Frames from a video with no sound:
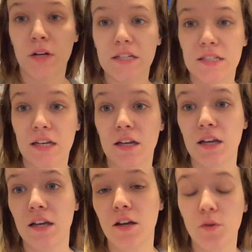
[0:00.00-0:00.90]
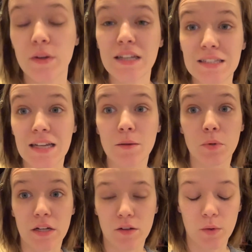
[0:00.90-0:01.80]
pretty sick really sick
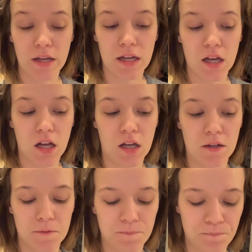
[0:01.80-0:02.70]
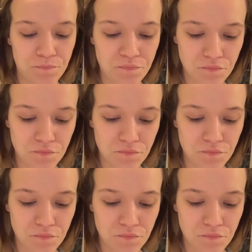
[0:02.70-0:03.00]
pretty quick um